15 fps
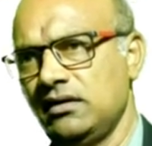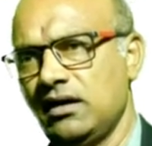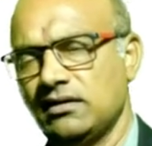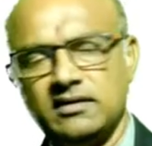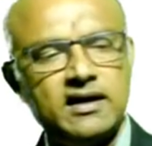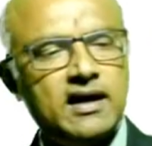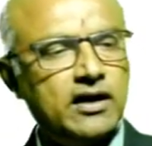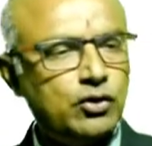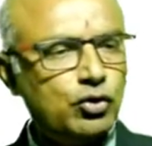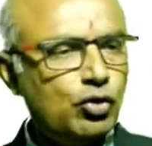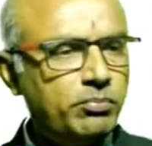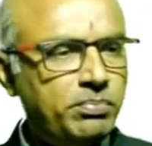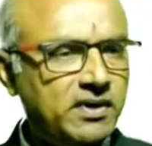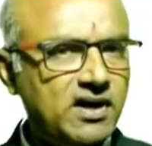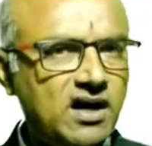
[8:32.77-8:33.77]
There are
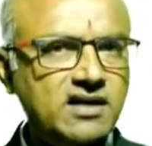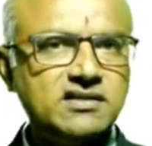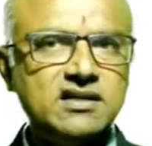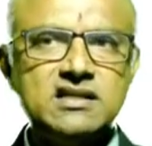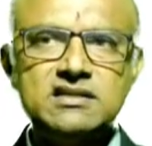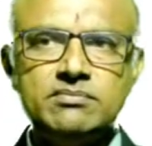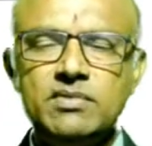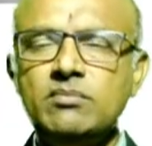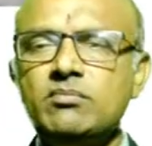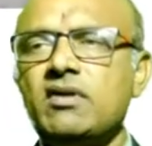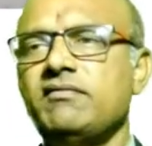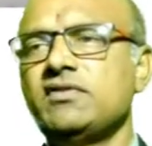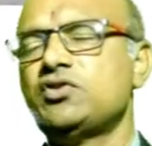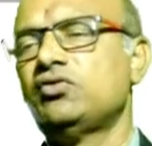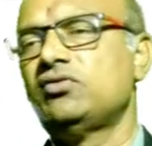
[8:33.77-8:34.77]
2 precautions minimum
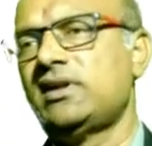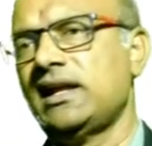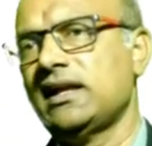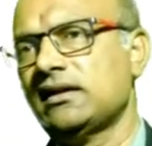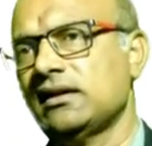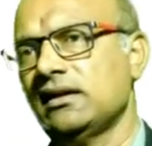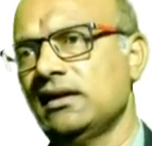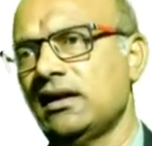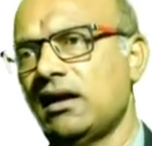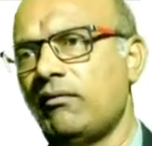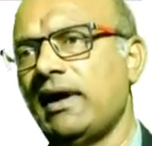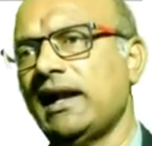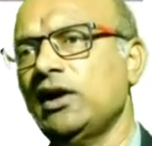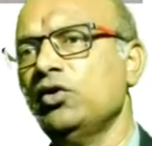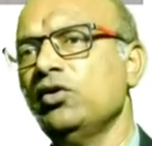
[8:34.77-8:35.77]
we should take
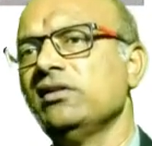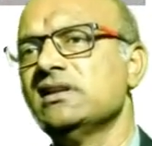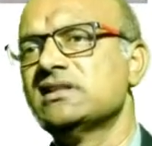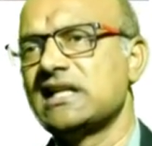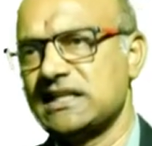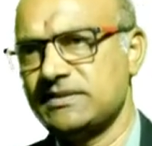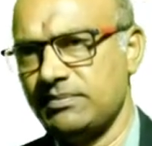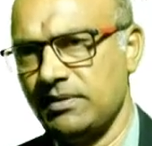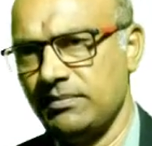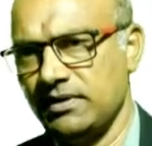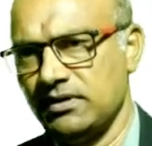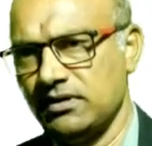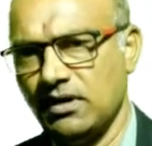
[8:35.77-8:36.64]
while doing this experiment.